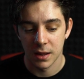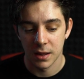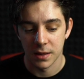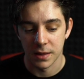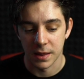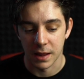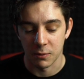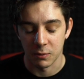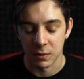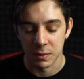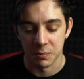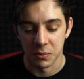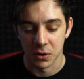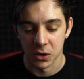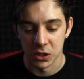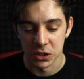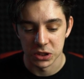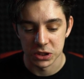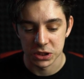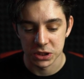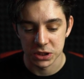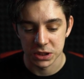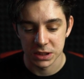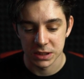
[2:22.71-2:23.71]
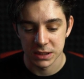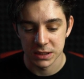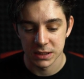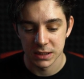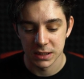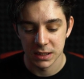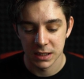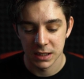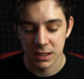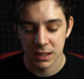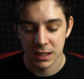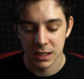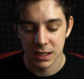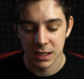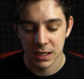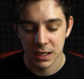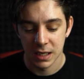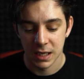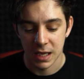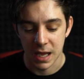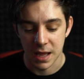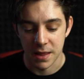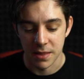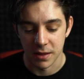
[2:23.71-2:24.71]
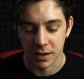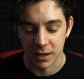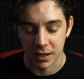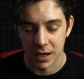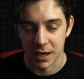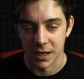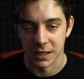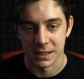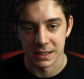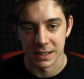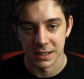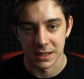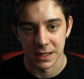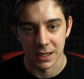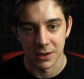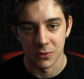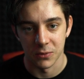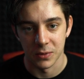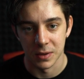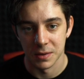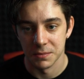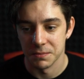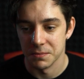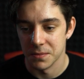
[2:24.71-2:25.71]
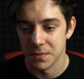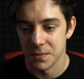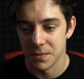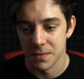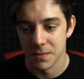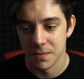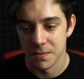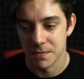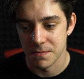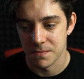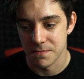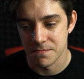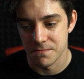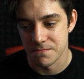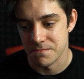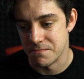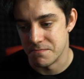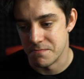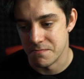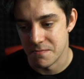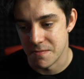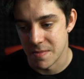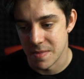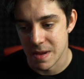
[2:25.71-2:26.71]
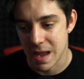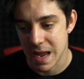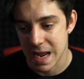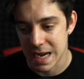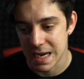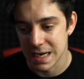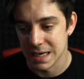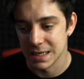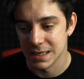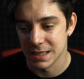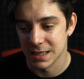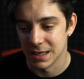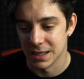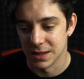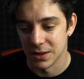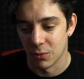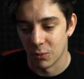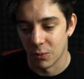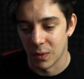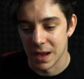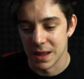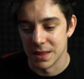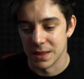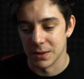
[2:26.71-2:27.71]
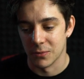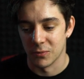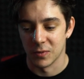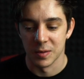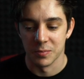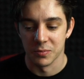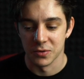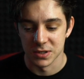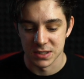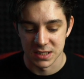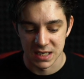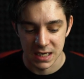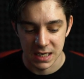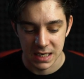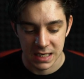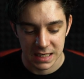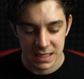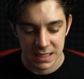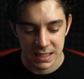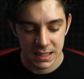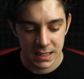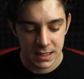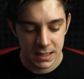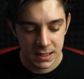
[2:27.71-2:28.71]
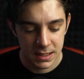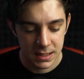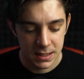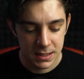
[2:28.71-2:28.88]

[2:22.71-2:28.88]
that we pushed in the content that we made in the way that we presented it